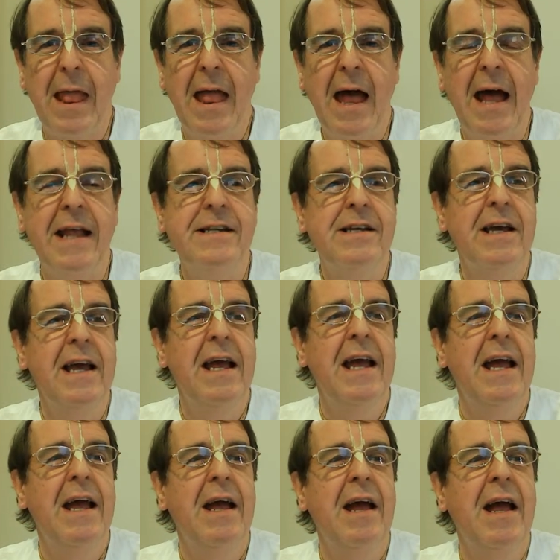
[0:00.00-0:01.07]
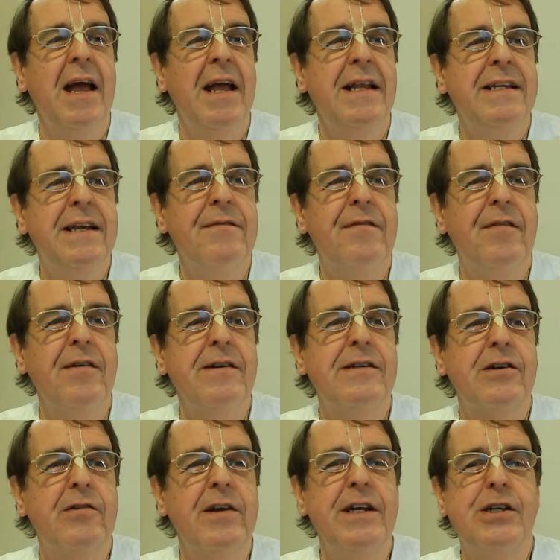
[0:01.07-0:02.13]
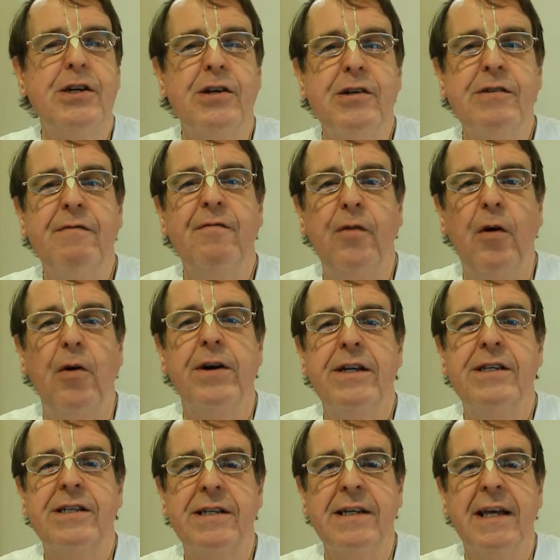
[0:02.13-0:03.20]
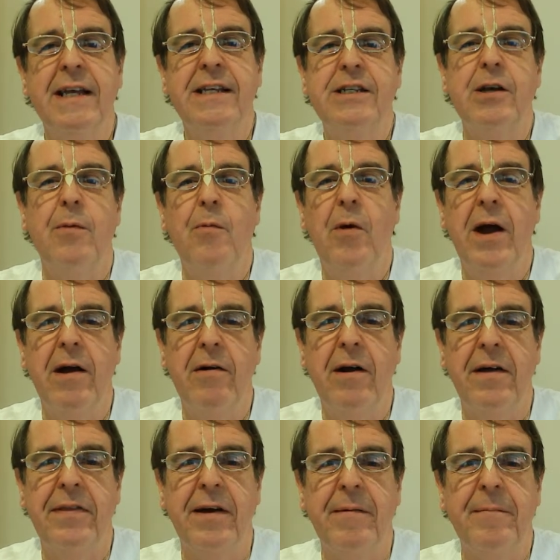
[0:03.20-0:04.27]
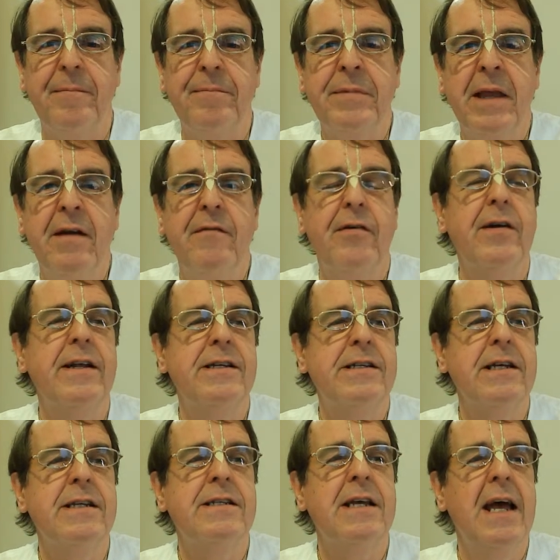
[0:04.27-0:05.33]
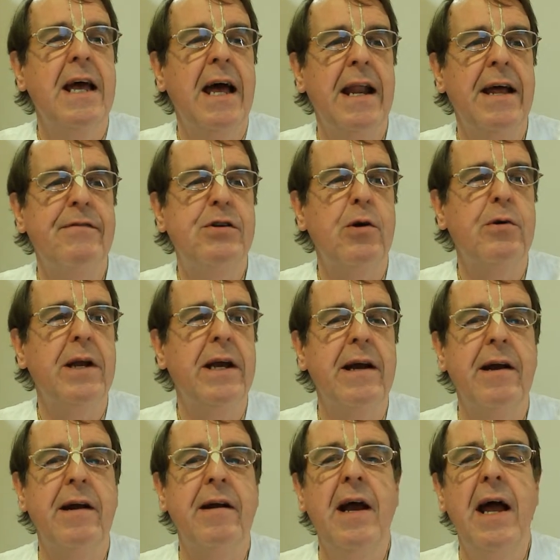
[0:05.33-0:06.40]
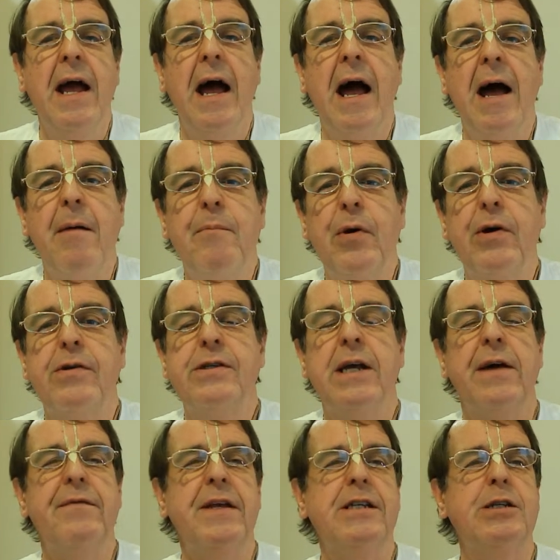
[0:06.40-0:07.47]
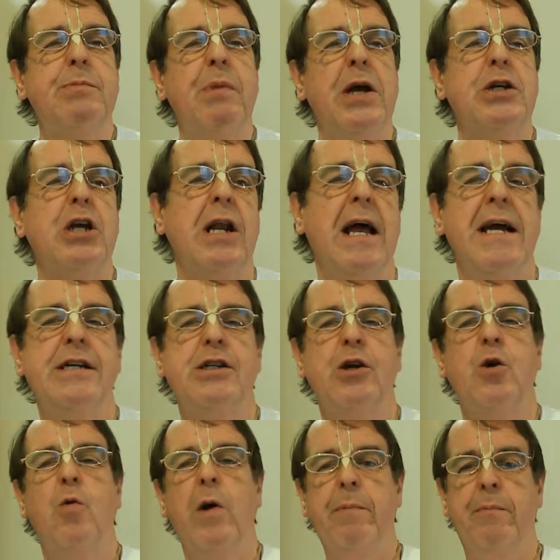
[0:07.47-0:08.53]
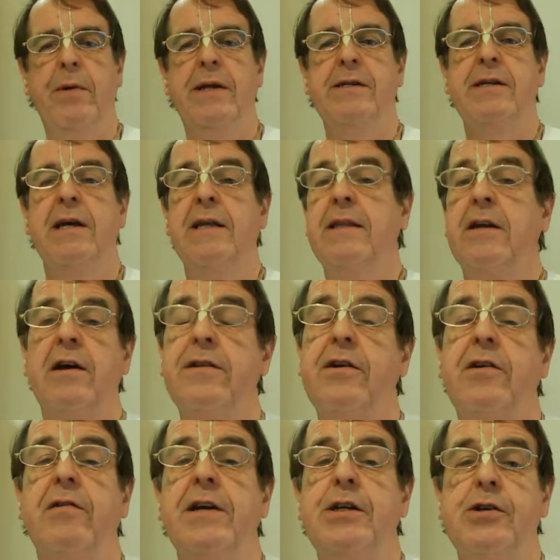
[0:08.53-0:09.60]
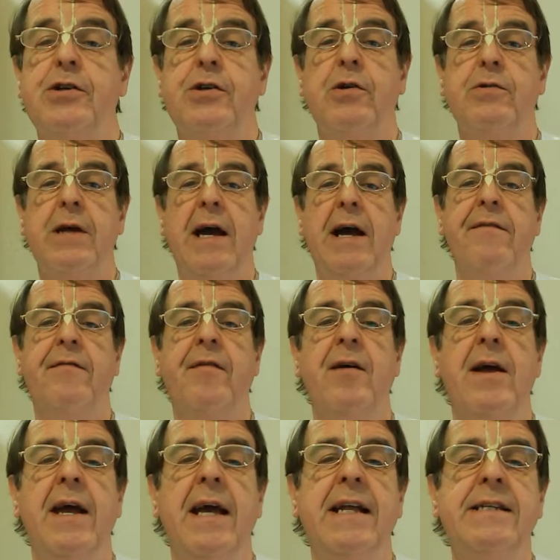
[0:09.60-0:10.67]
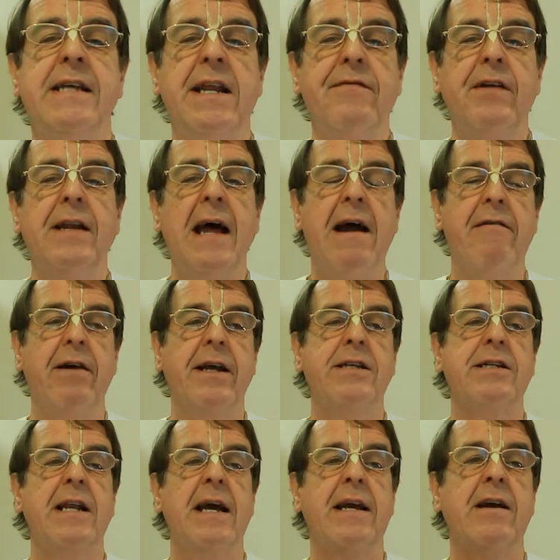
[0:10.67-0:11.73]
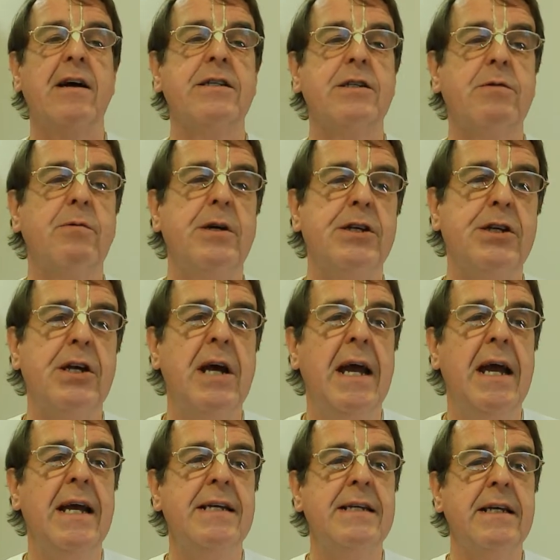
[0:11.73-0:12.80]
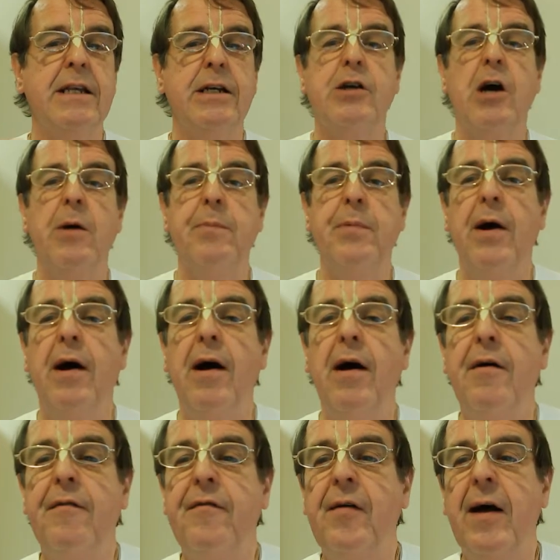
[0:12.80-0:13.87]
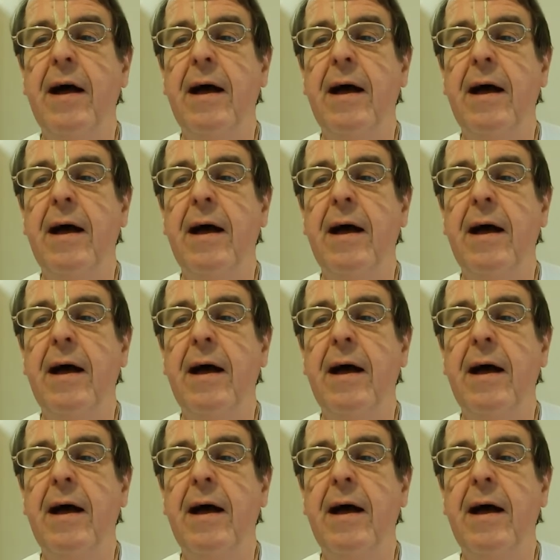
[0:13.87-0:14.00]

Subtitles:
And different creatures voice in some way or other. for instance, and I've shown here, birds have this specialized equipment that other creatures don't have. Instead of a larynx like us, which is at the top of